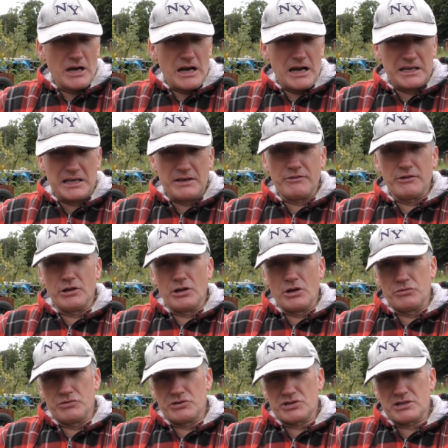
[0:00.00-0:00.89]
I gave her a
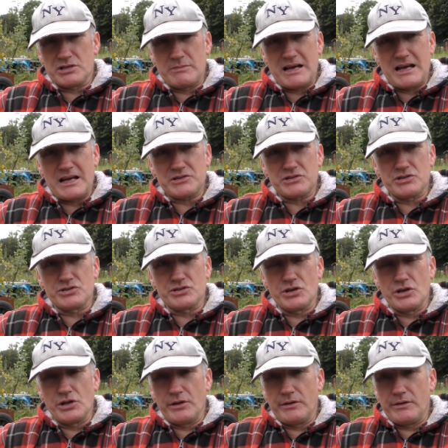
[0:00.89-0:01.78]
load of
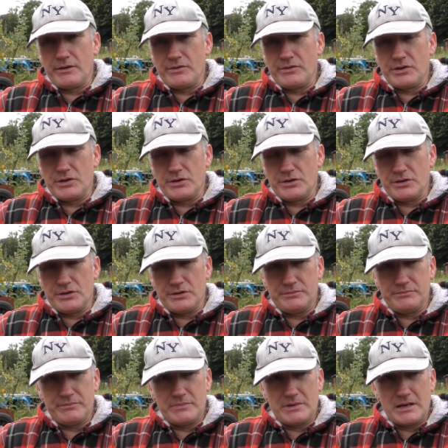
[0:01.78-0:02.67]
tomatoes earlier in the
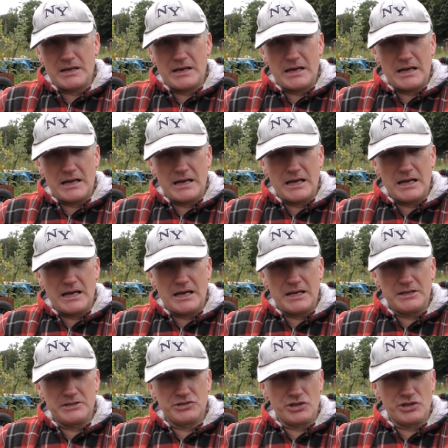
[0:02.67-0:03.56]
year
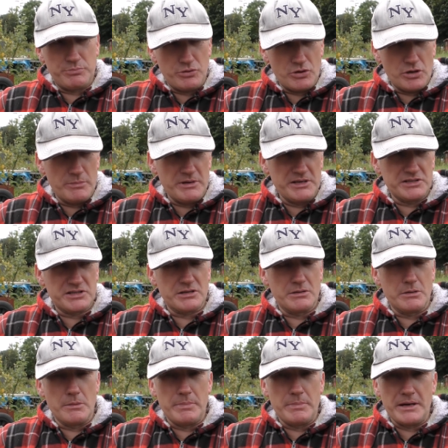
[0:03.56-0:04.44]
and she put them
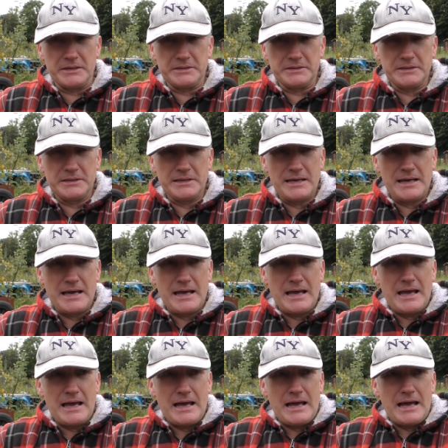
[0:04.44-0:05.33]
into her bed,
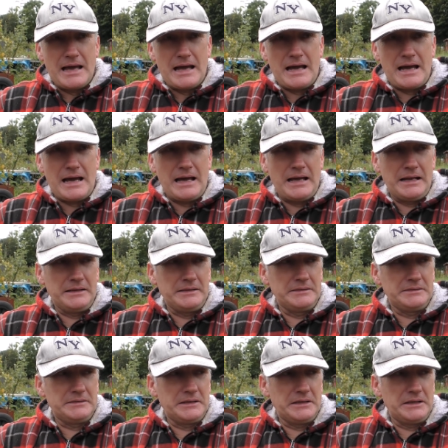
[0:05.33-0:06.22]

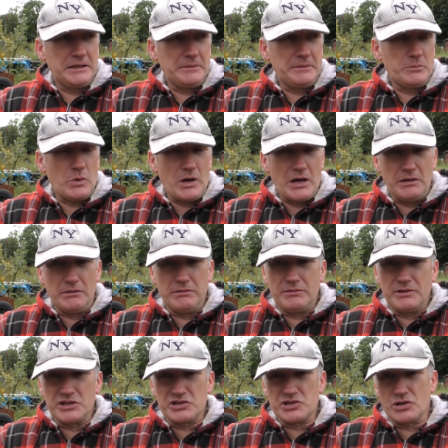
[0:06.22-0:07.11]
and well,
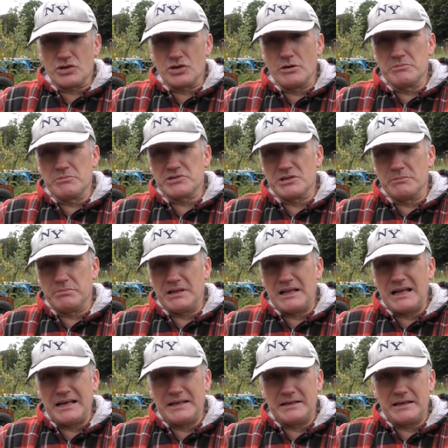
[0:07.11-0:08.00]
they succumbed to
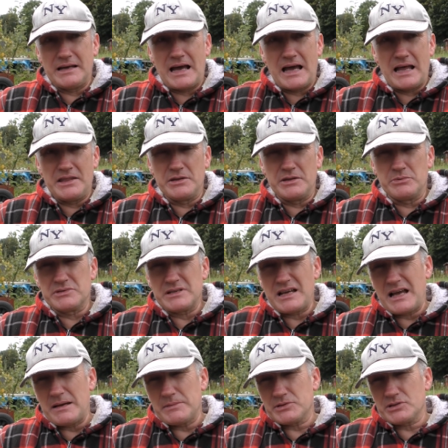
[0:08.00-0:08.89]
blight, and it was
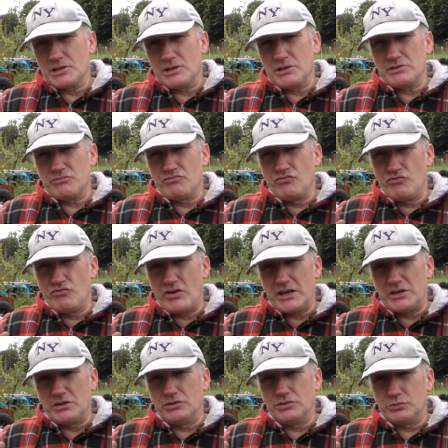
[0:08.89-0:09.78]
absolutely
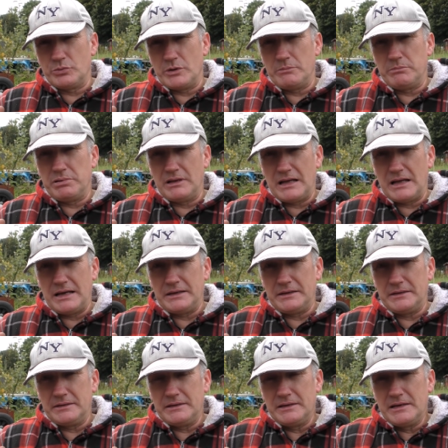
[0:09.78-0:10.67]
riddled with
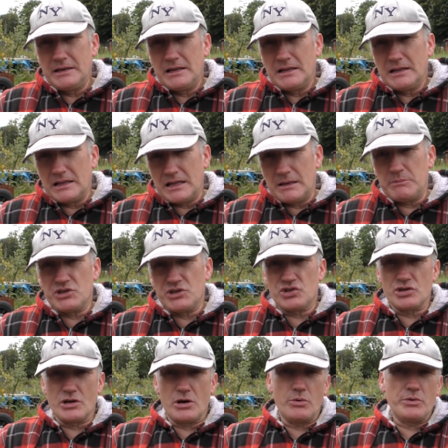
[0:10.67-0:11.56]
blight. Let me
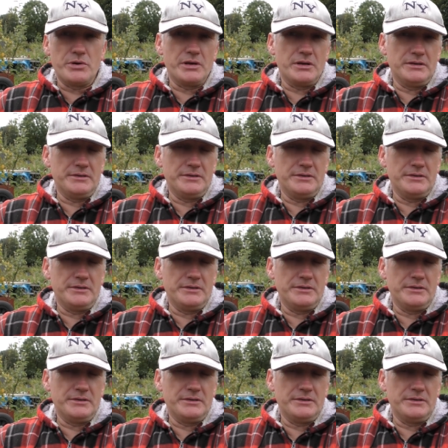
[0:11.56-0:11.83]
show you.